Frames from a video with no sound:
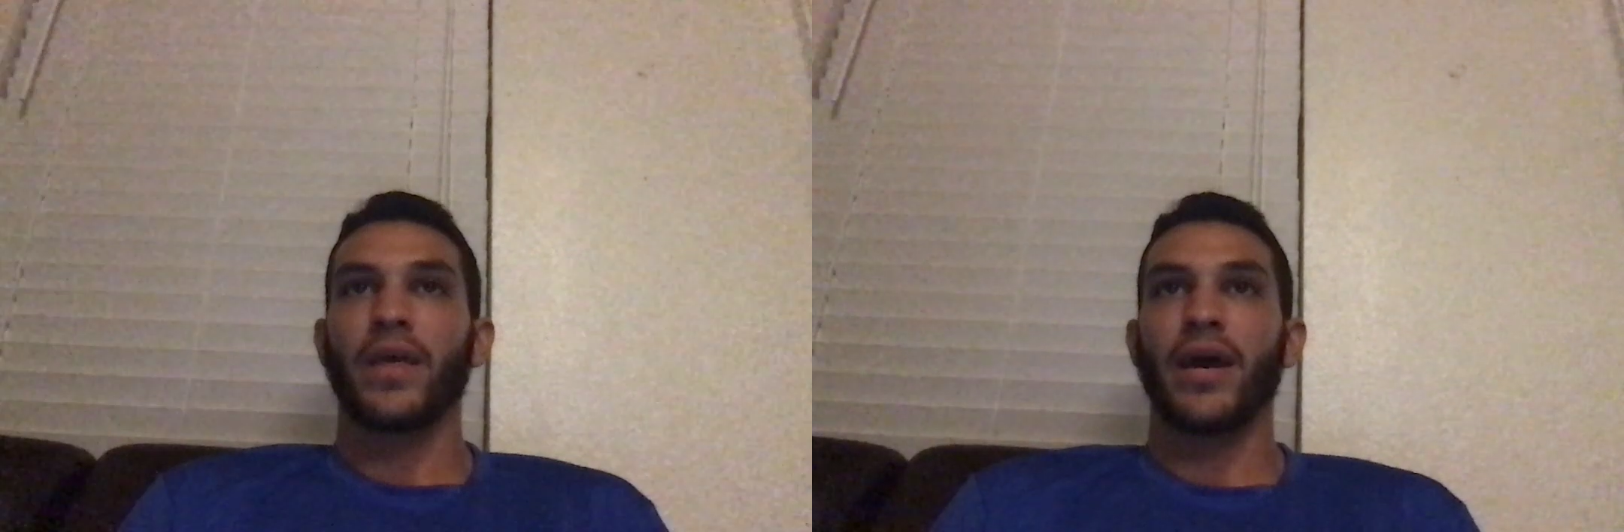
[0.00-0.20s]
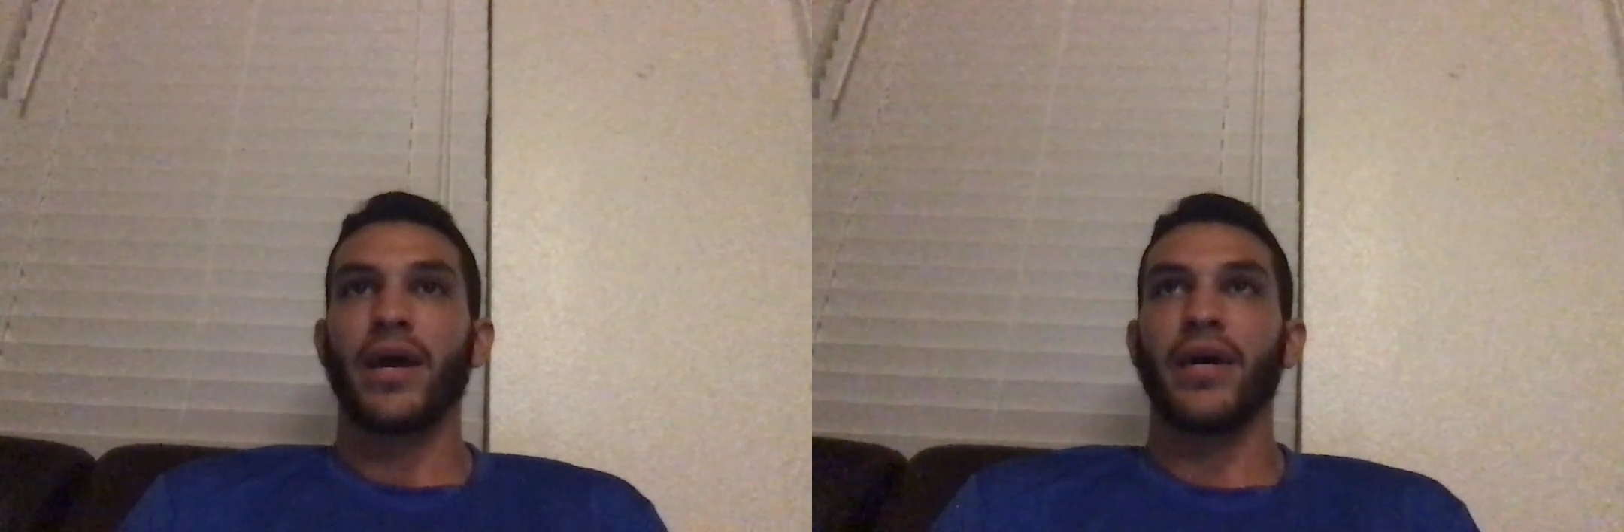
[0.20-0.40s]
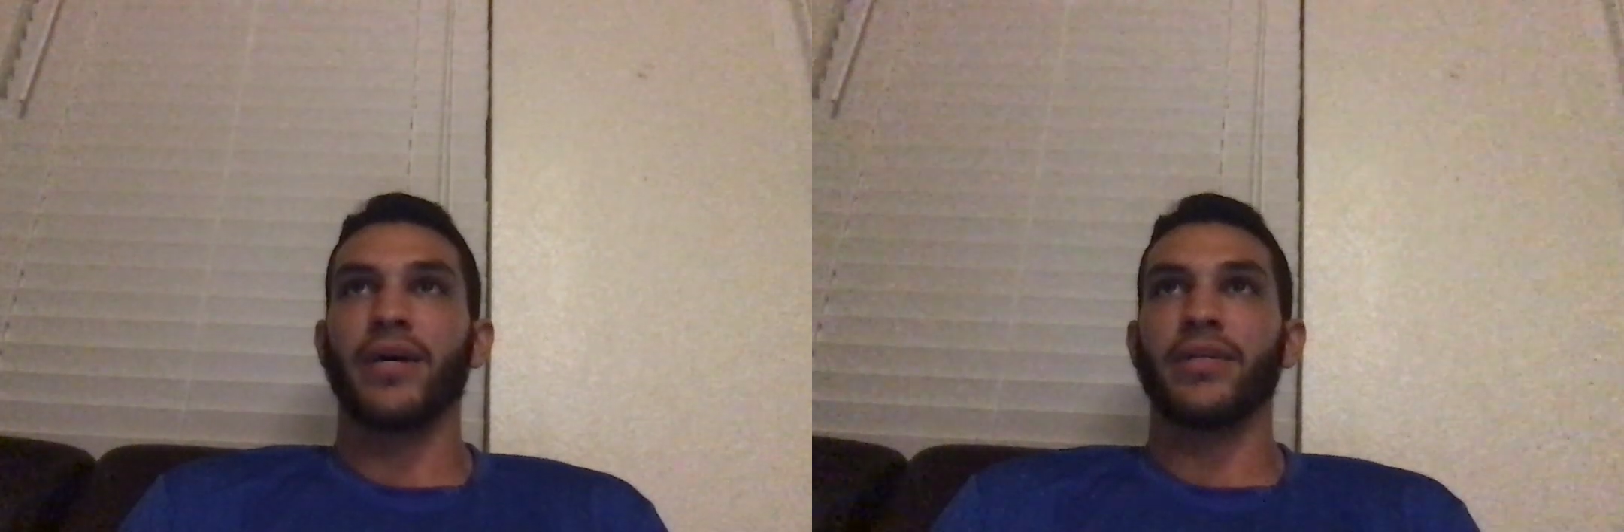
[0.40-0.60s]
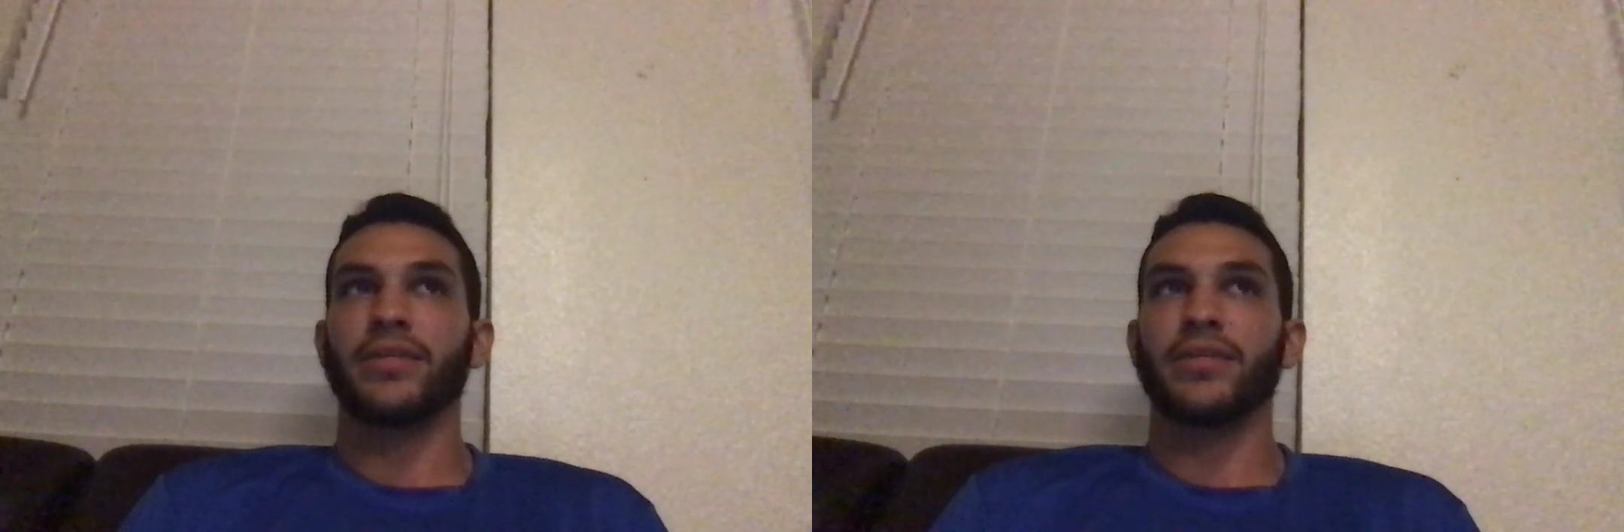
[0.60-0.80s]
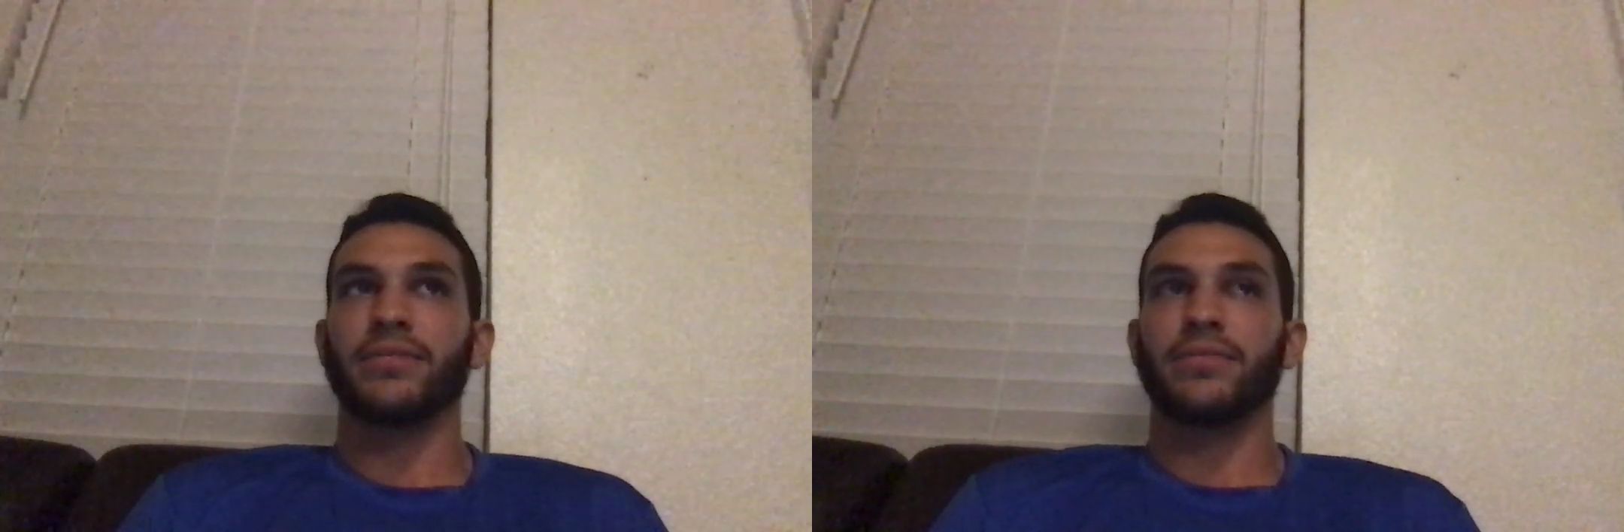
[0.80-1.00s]

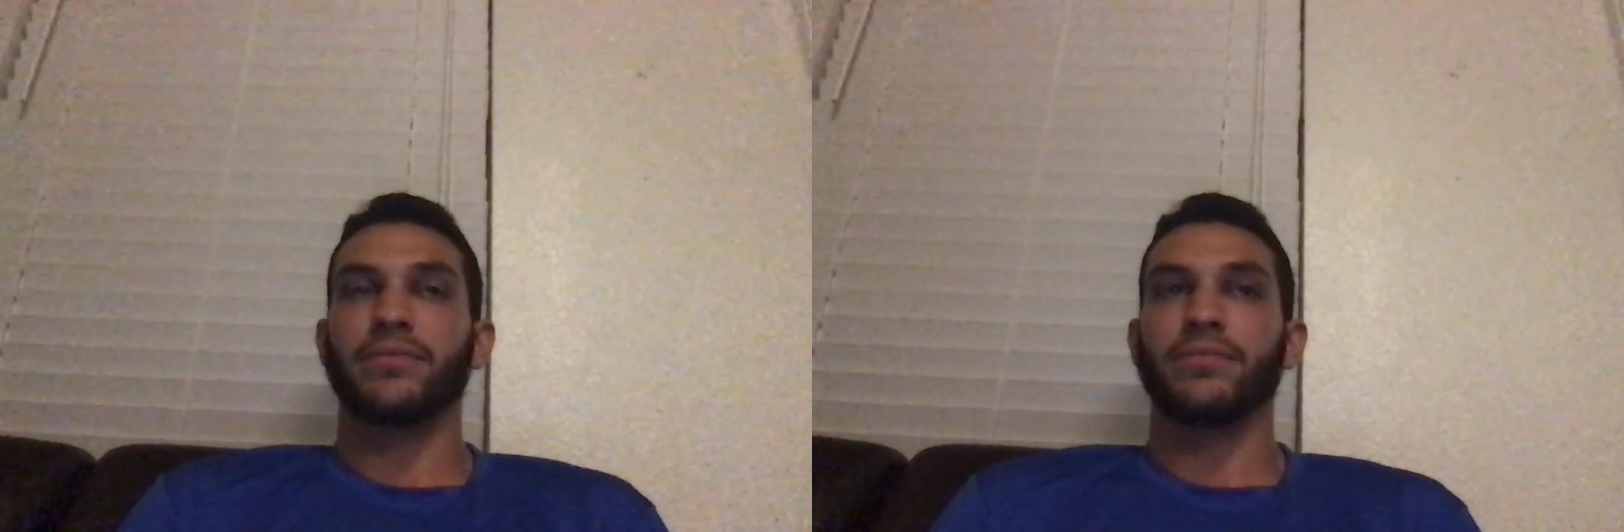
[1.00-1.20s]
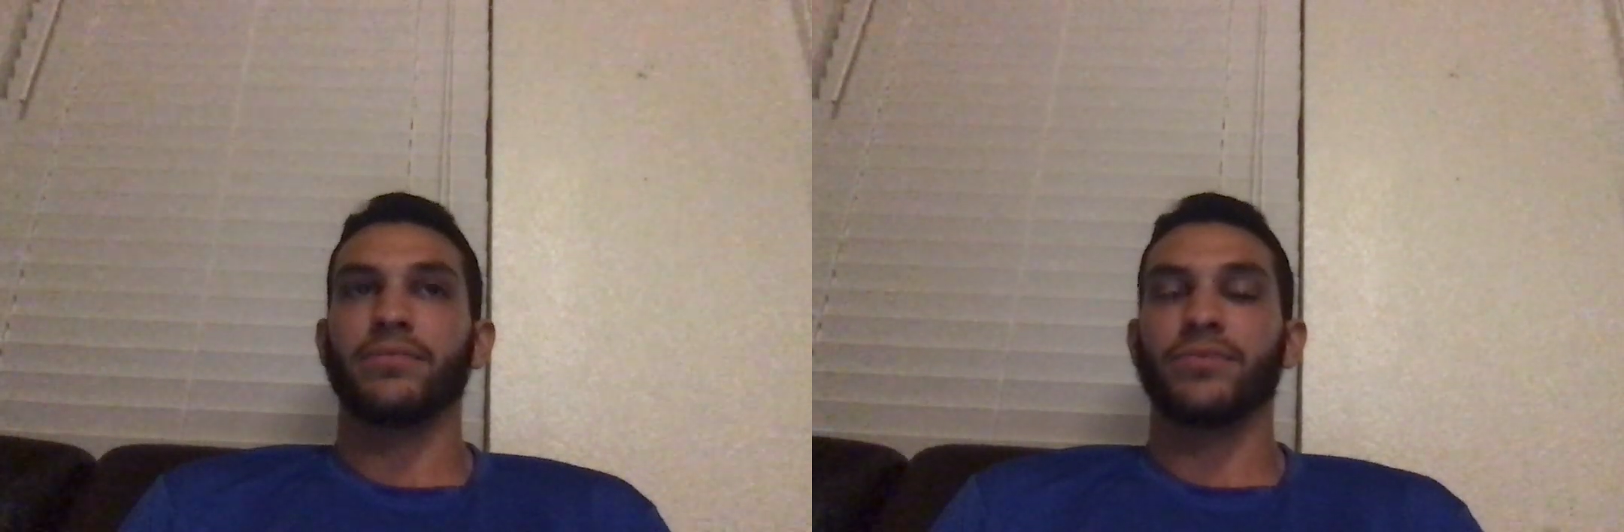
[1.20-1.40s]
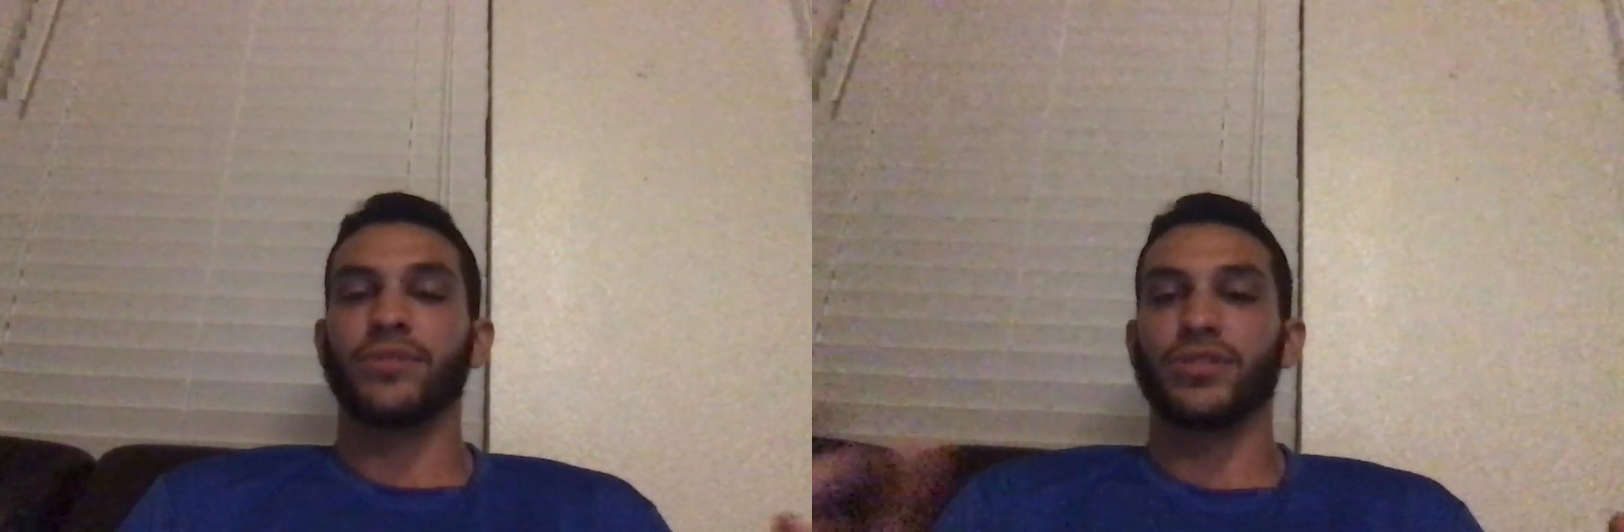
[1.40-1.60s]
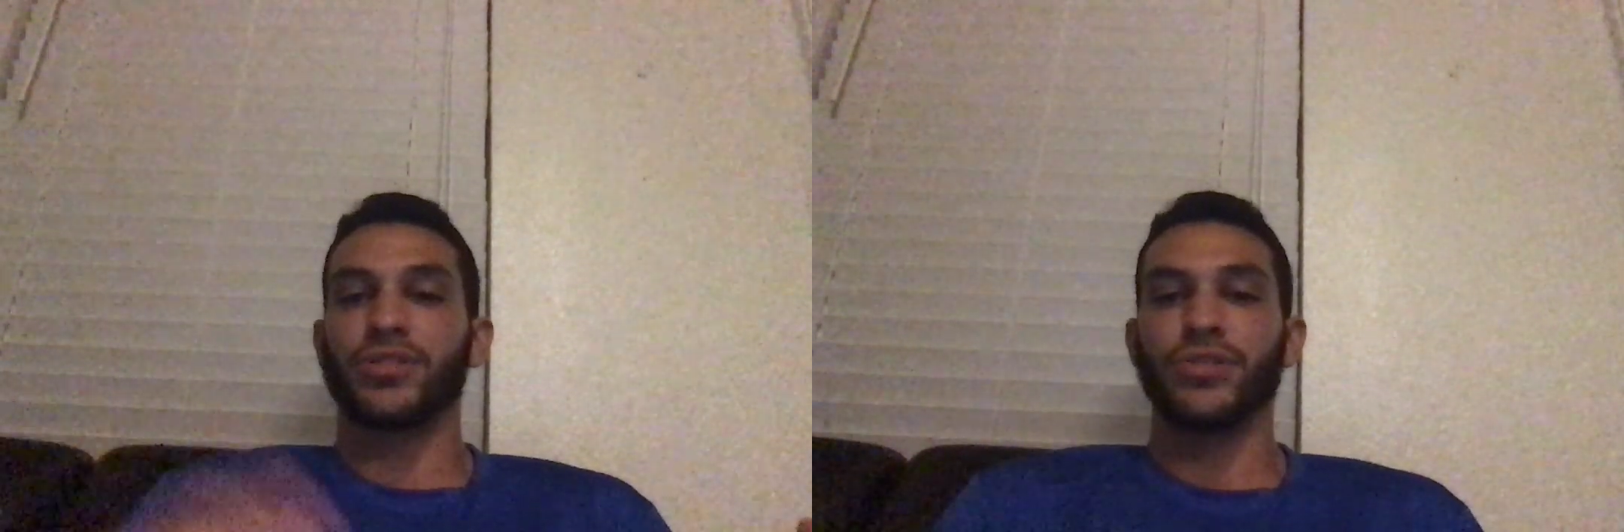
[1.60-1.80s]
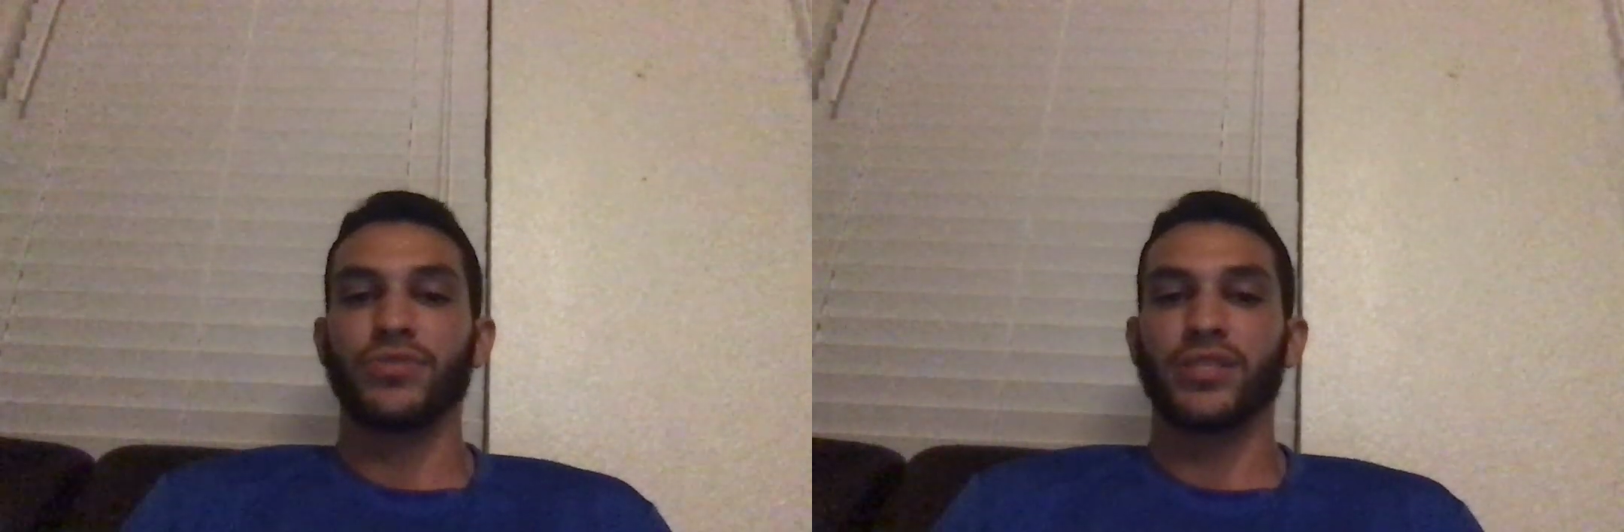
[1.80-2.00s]
and
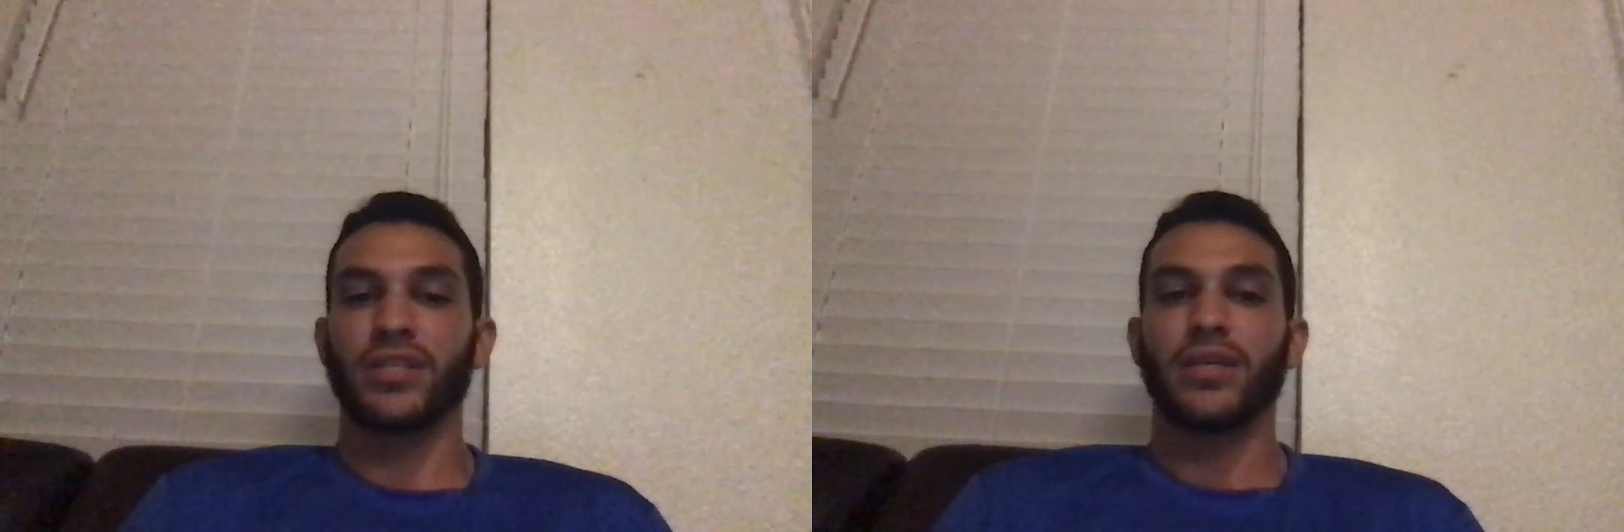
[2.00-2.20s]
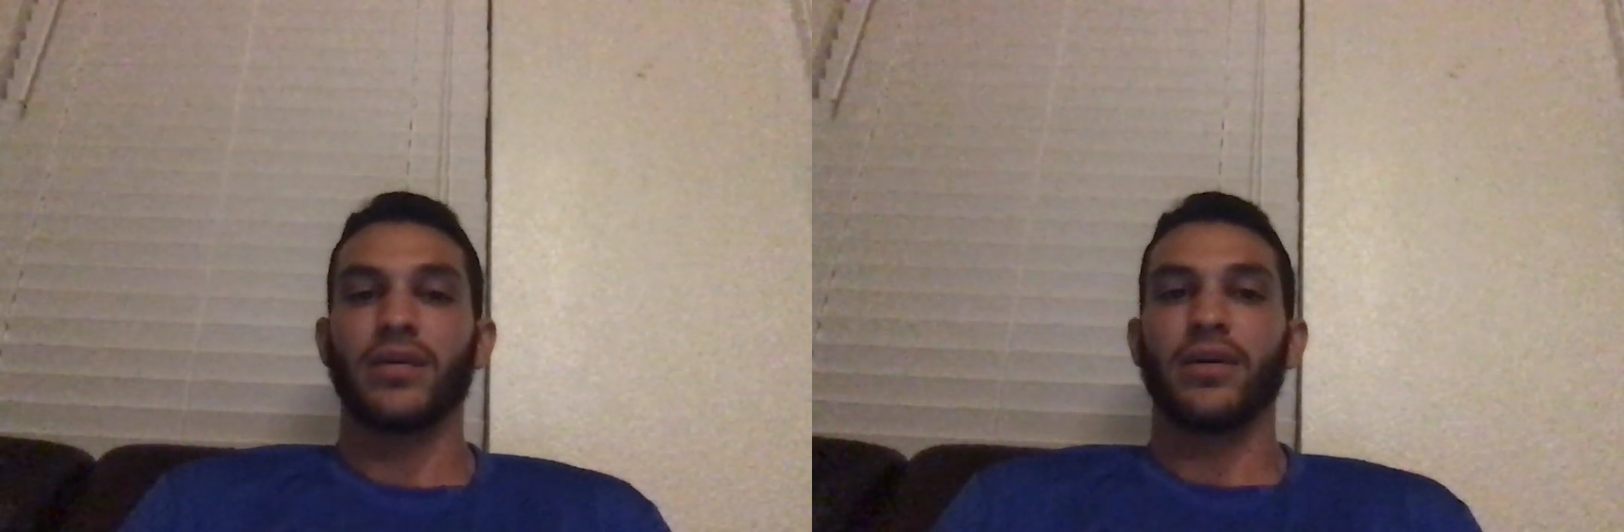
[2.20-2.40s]
just use it.